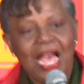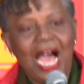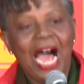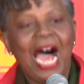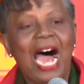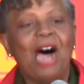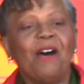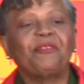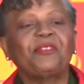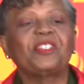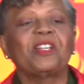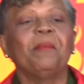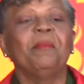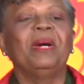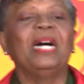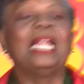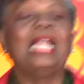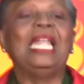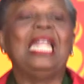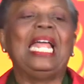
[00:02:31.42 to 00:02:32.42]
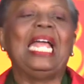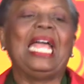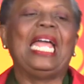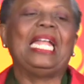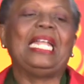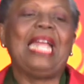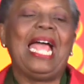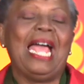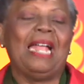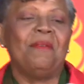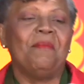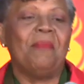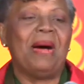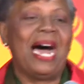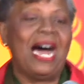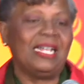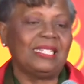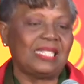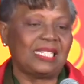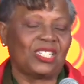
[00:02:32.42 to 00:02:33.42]
after my late
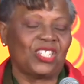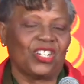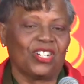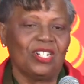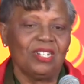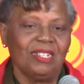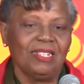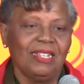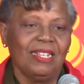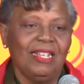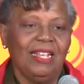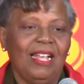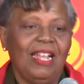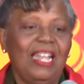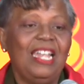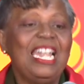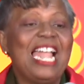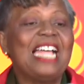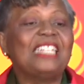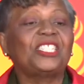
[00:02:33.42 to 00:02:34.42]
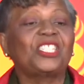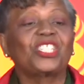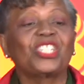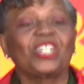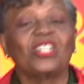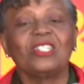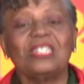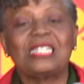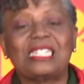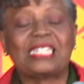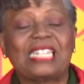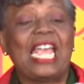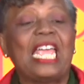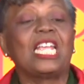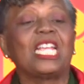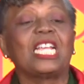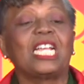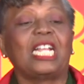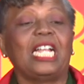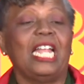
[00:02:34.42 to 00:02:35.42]
headmaster, Lester
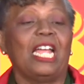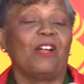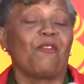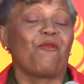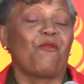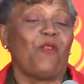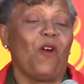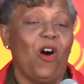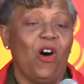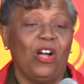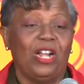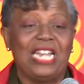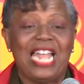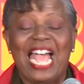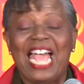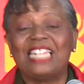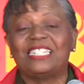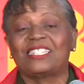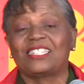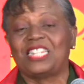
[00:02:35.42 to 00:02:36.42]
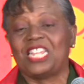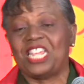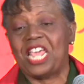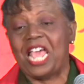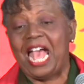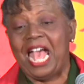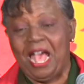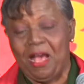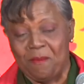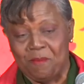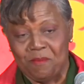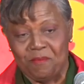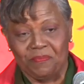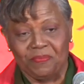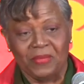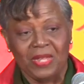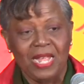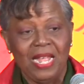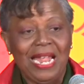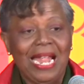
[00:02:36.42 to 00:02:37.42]
St. Clair Vaughan, SCM,
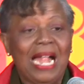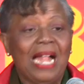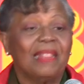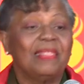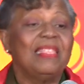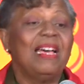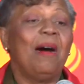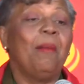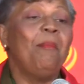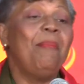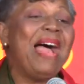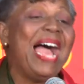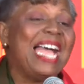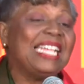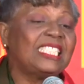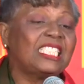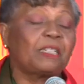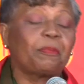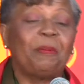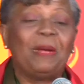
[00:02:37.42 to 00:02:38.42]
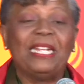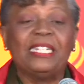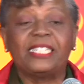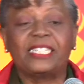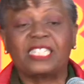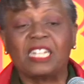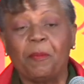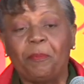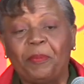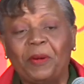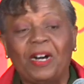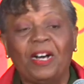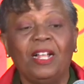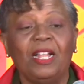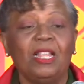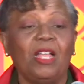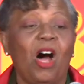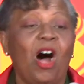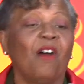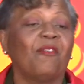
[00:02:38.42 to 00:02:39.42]
the best
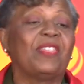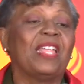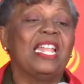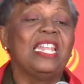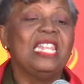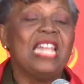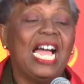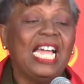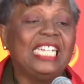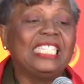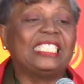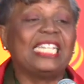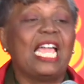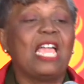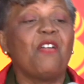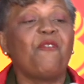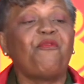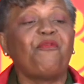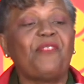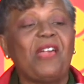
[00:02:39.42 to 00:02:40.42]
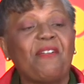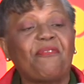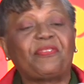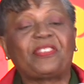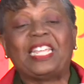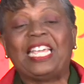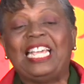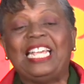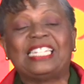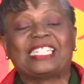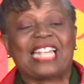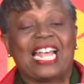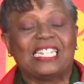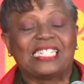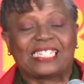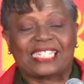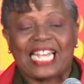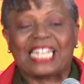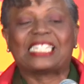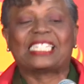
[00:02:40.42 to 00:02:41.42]
principal of the 1950s
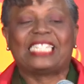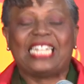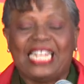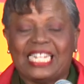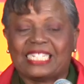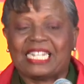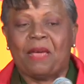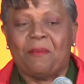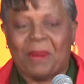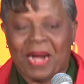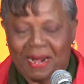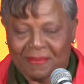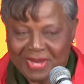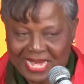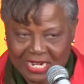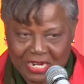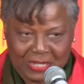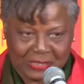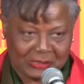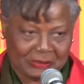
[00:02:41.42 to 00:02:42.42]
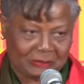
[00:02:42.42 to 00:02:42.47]
and 60s in Barbados.